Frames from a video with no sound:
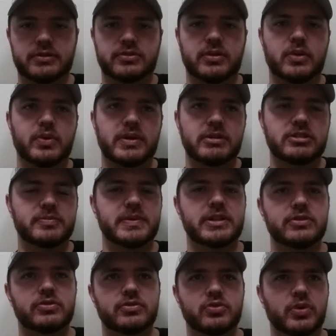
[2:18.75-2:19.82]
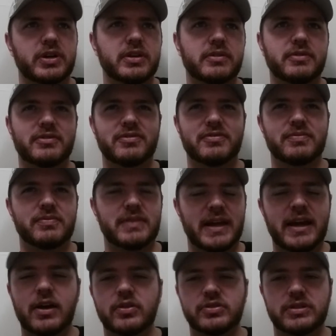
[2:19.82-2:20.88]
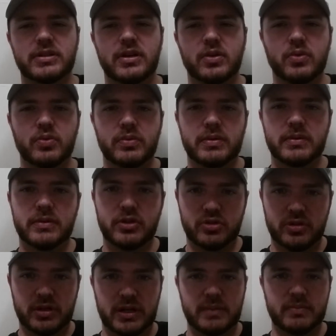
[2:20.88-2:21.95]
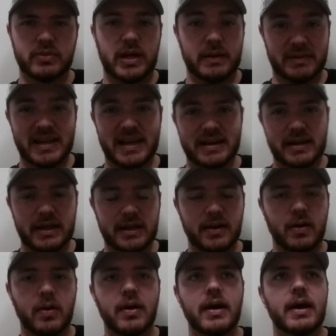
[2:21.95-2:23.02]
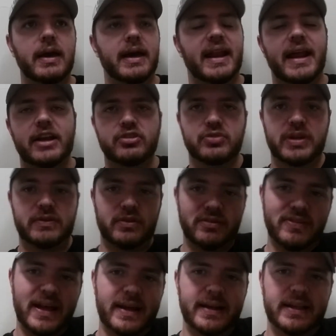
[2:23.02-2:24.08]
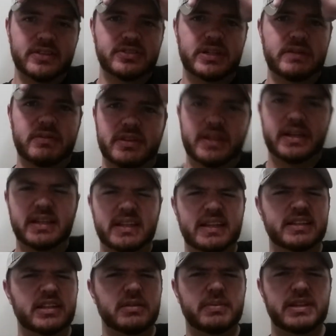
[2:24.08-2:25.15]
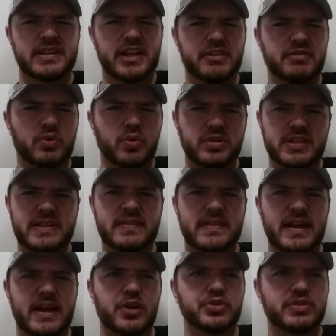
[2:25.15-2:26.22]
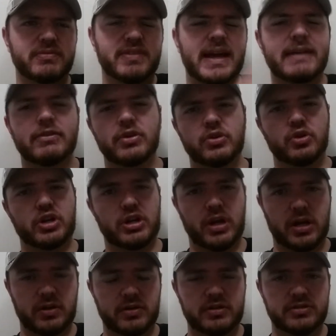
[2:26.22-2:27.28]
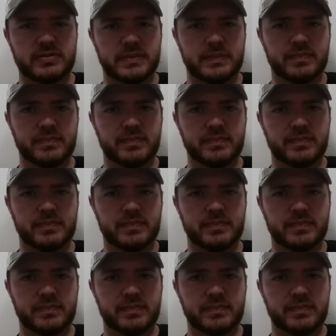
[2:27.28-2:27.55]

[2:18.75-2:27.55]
So I went and spent twelve thousand on the truck I've, I've got now, and actually after finance and everything, it ended up being like fourteen thousand five hundred dollars.